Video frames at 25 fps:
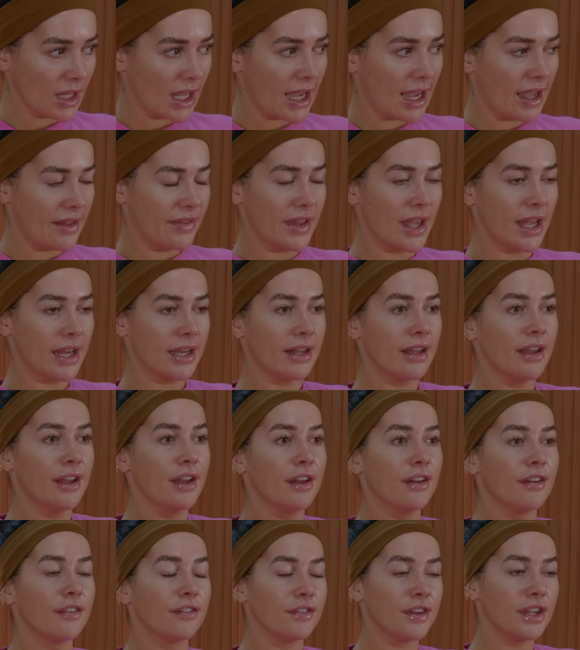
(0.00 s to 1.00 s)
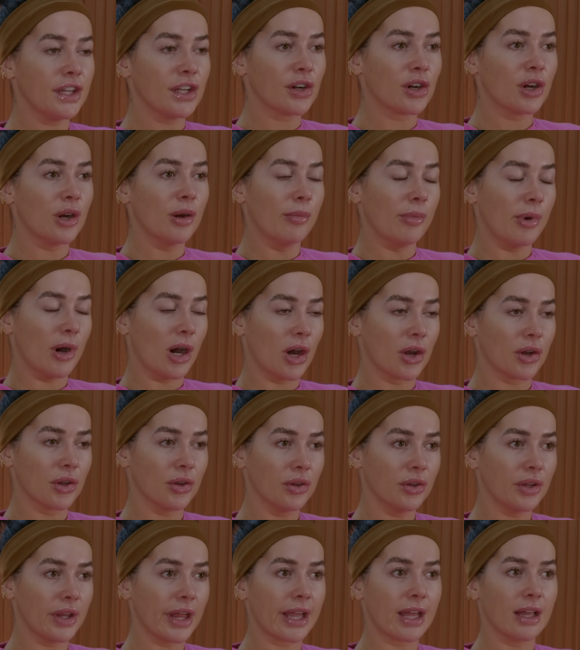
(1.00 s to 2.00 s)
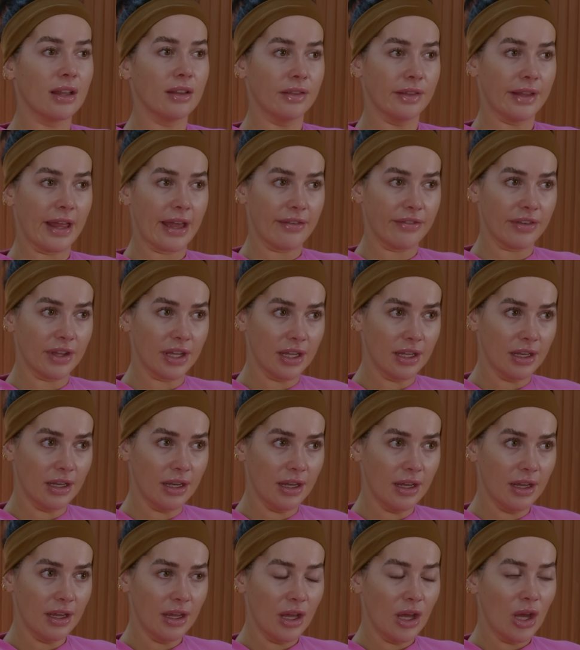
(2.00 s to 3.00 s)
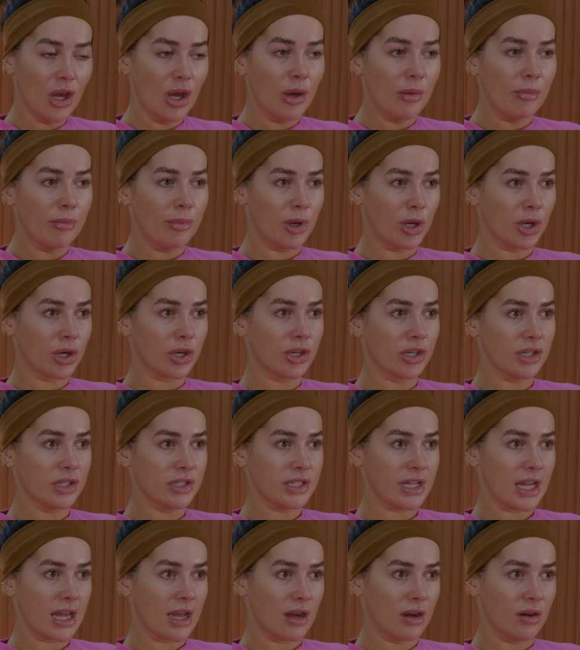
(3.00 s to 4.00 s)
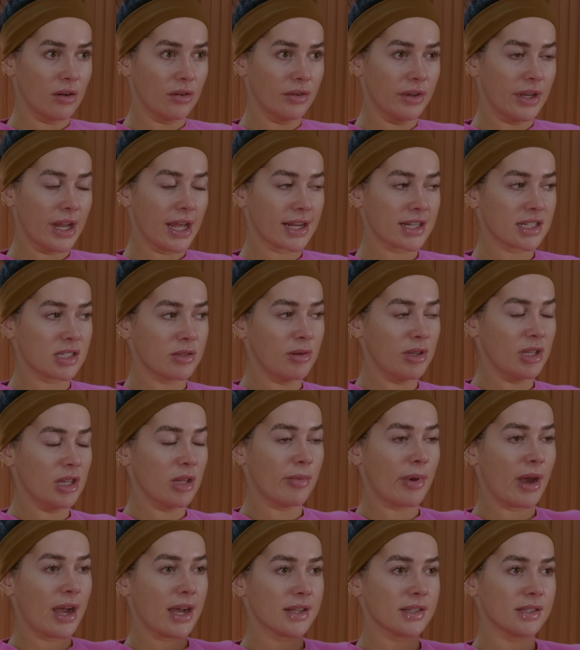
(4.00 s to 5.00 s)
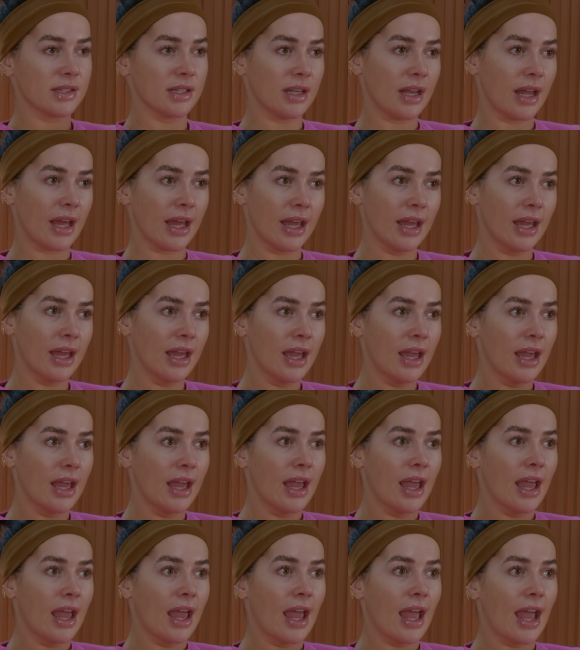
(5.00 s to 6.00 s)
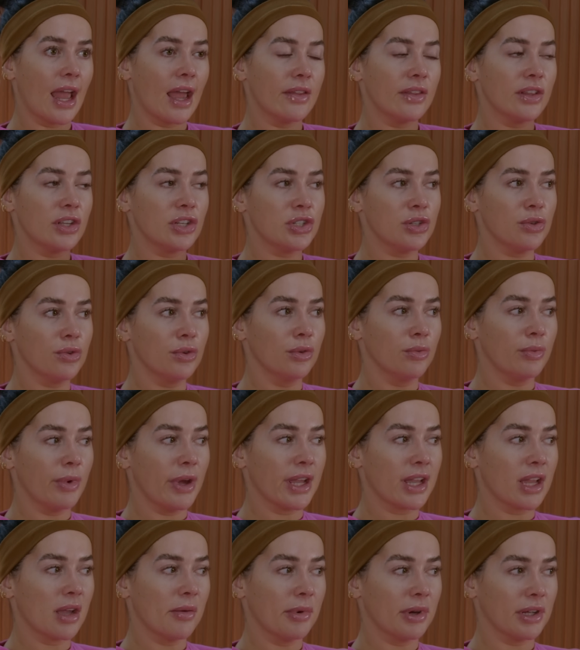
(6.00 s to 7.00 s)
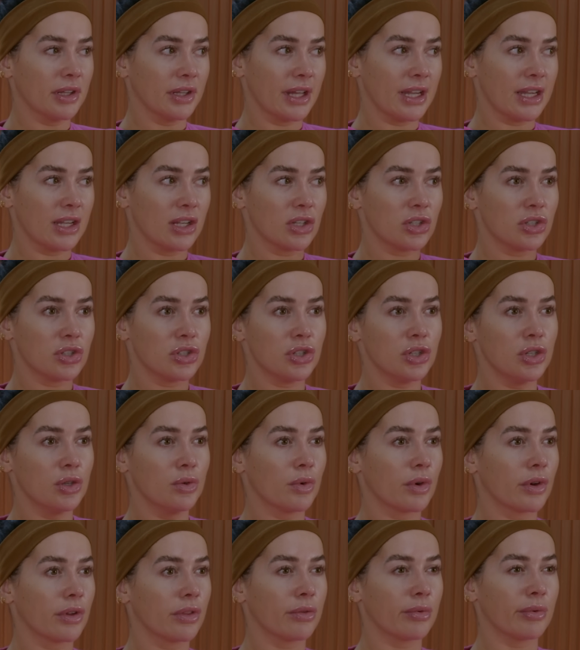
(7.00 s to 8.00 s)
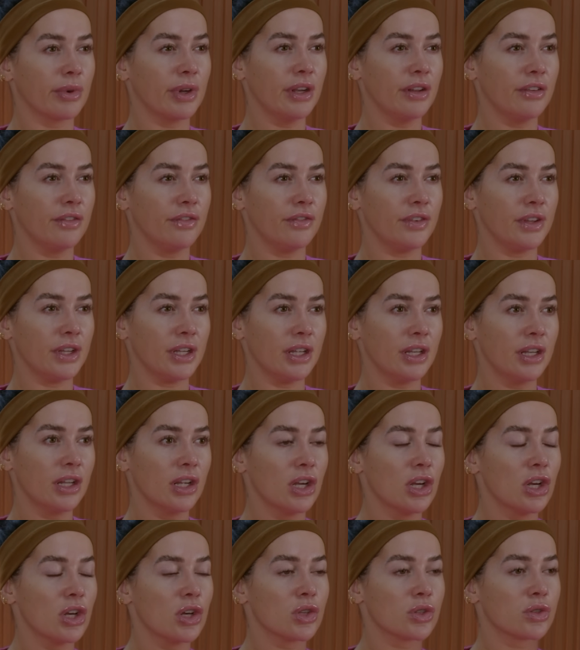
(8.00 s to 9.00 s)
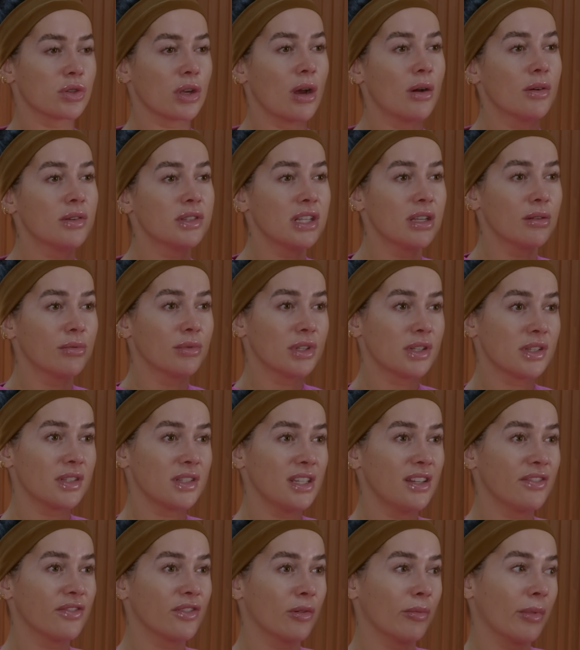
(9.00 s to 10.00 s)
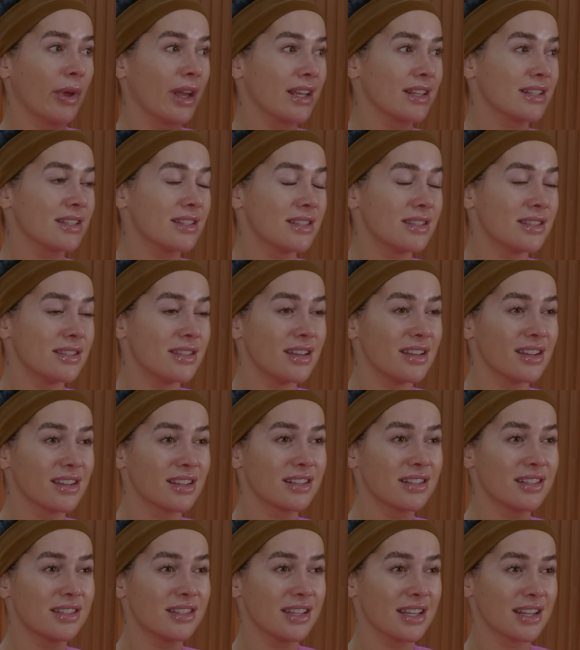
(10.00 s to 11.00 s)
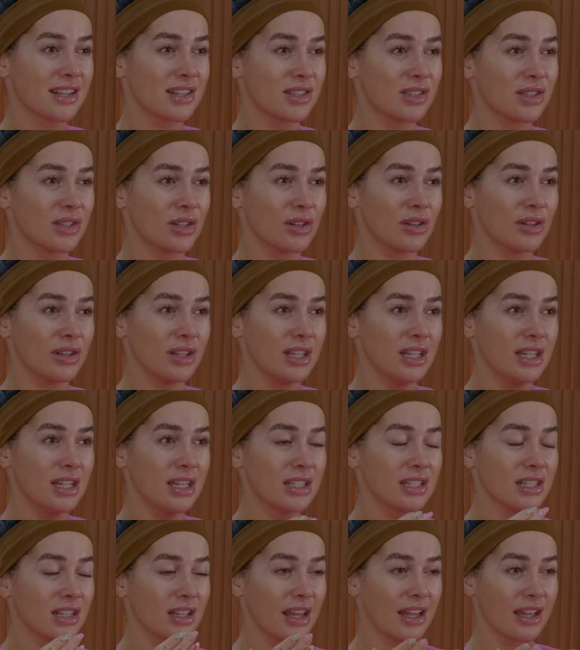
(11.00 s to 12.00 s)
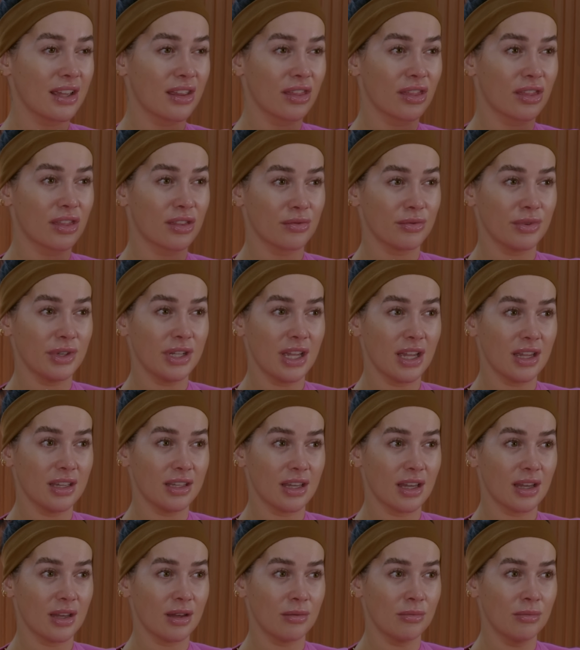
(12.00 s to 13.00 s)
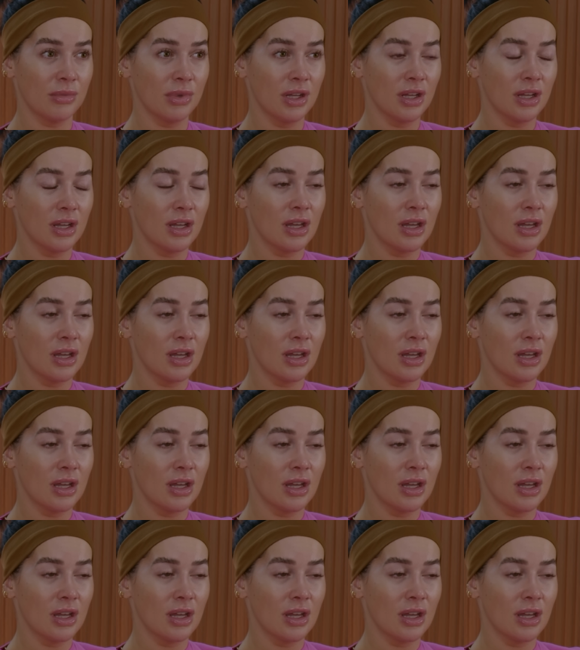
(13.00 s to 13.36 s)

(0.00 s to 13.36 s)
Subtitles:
And then feed her a bottle at like 11, put her down next to me in the bassinet, and then she would wake up at like 2 or 3 to feed. So I was able to sleep from like 6:30 to like 3 a.m.